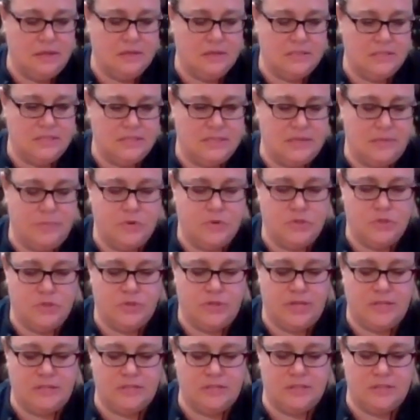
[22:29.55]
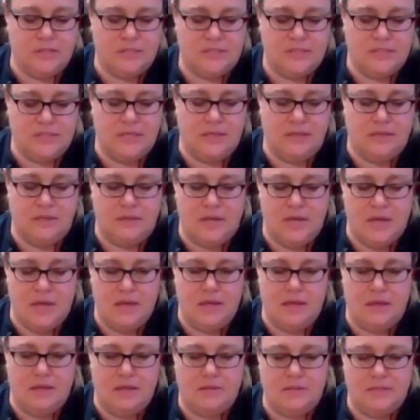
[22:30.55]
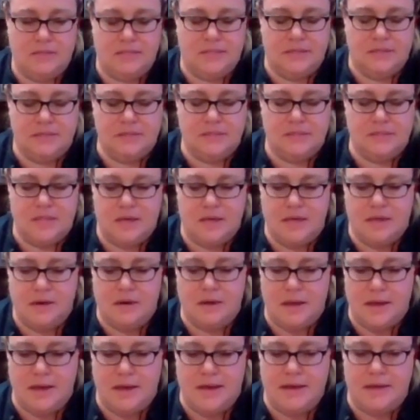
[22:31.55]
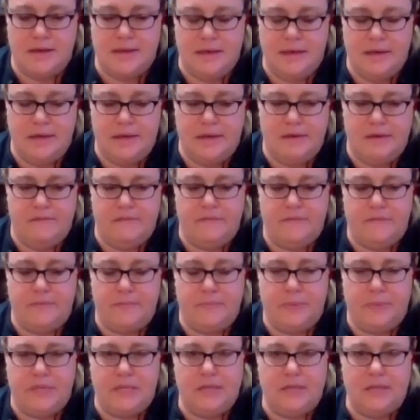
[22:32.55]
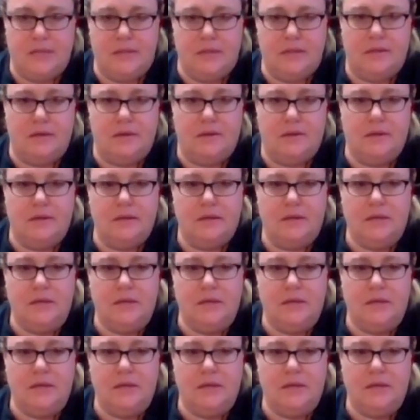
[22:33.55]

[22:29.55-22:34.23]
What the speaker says: December 2016. And since then, I have been